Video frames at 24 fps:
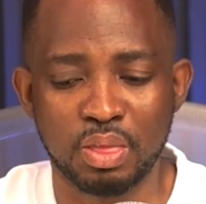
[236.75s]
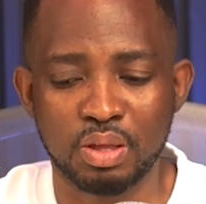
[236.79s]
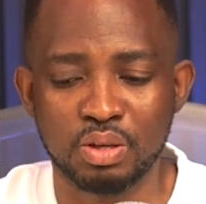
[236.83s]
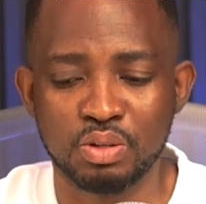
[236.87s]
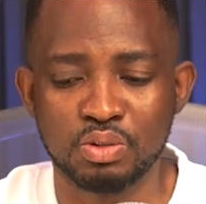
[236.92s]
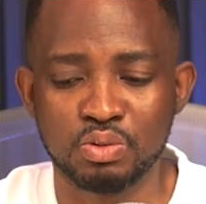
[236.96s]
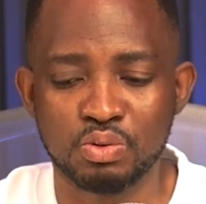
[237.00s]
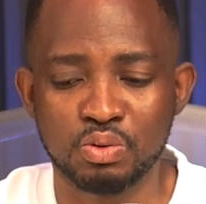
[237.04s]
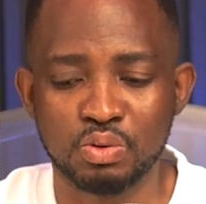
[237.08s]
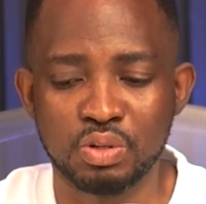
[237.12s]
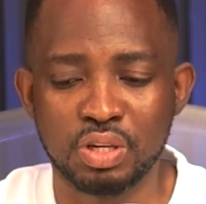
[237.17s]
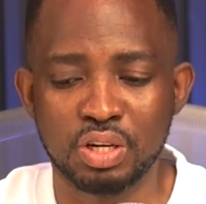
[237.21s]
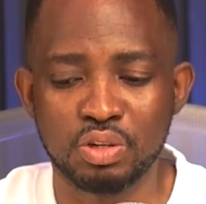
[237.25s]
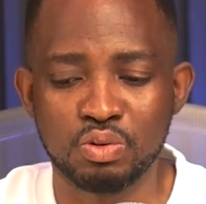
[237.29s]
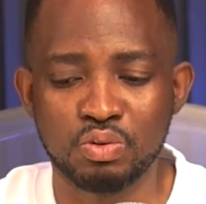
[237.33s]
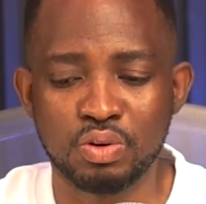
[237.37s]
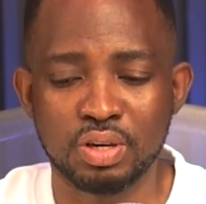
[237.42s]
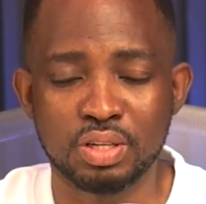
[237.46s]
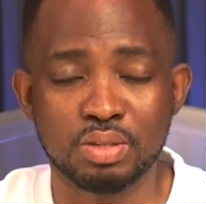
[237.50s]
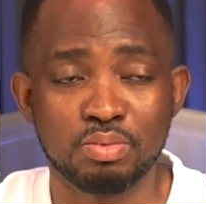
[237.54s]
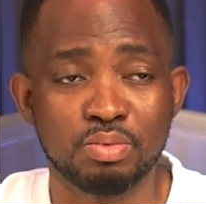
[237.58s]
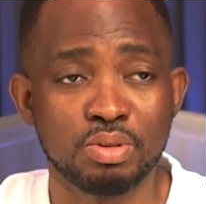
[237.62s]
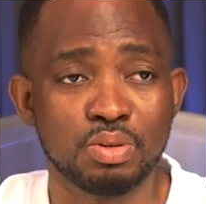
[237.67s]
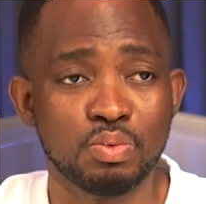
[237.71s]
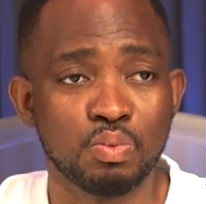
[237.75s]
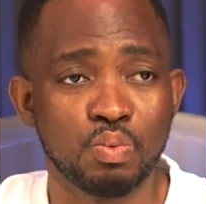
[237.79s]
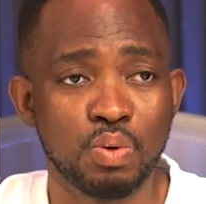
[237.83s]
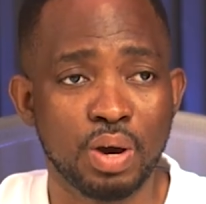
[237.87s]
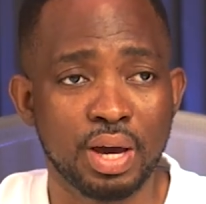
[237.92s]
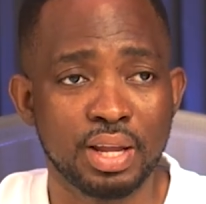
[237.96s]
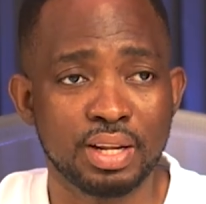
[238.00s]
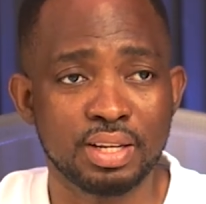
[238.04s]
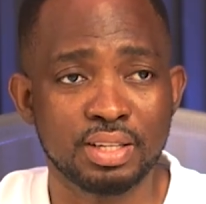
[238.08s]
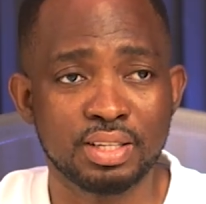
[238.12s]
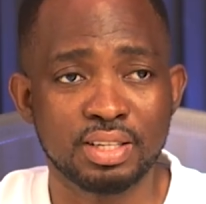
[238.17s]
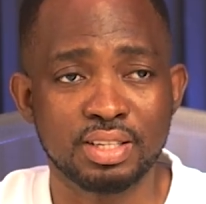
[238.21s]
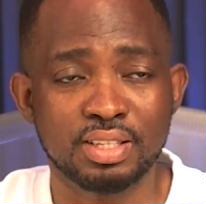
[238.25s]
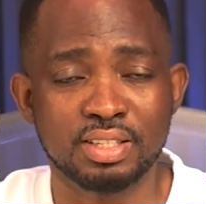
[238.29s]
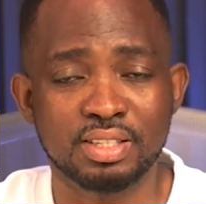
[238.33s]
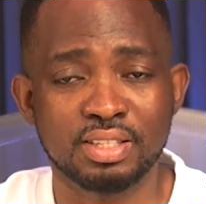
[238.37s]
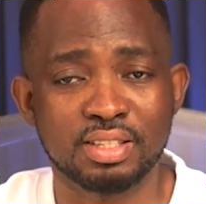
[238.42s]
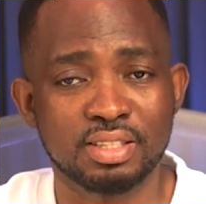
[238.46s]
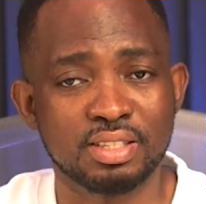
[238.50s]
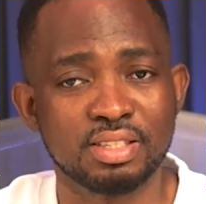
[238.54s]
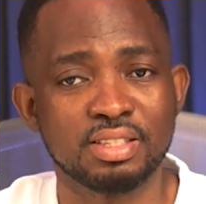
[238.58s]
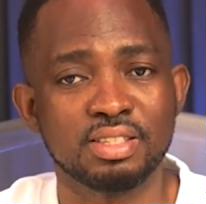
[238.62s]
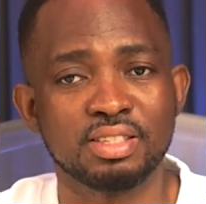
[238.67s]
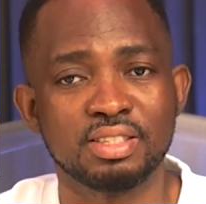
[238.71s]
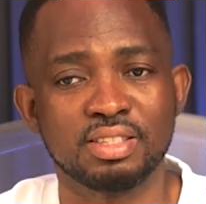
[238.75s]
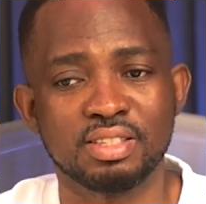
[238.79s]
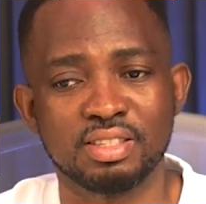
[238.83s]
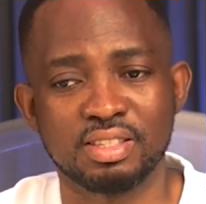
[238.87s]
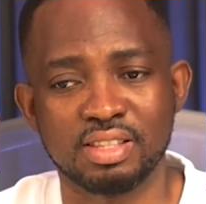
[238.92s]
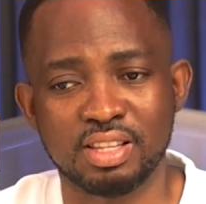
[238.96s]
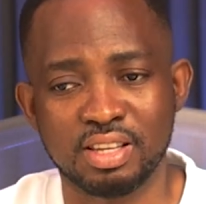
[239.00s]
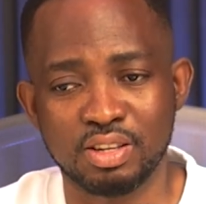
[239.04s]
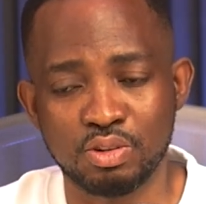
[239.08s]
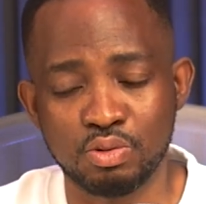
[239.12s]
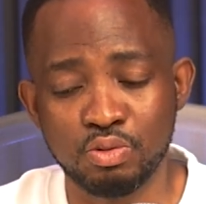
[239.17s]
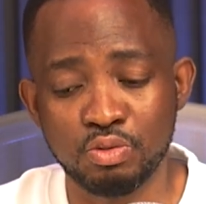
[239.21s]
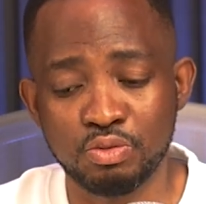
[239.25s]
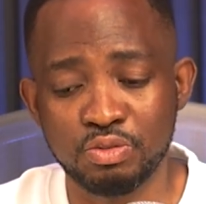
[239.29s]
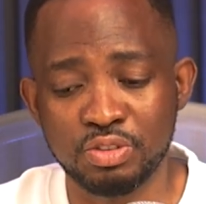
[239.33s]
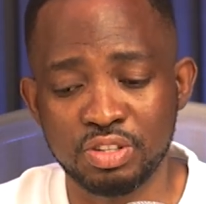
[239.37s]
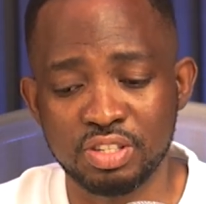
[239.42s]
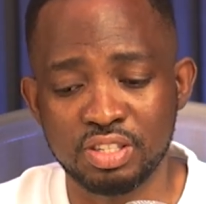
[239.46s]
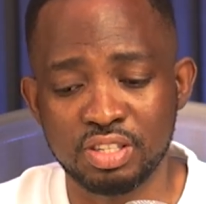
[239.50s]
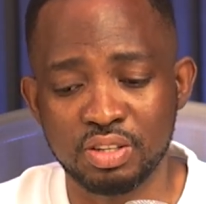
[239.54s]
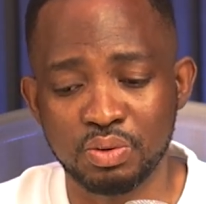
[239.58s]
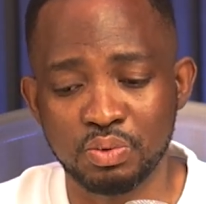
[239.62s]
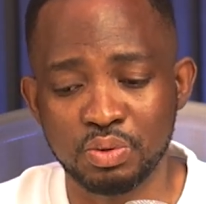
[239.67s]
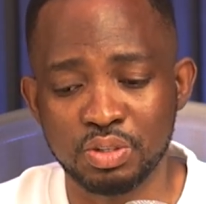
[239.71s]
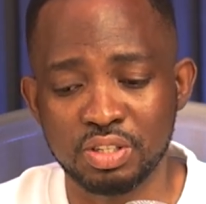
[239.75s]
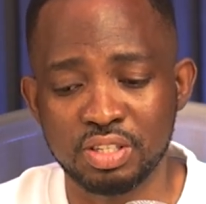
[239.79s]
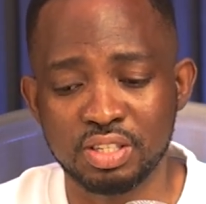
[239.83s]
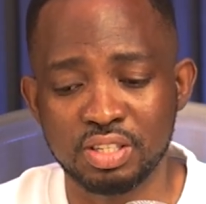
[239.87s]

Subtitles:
So the USB 1 is the UVC, which is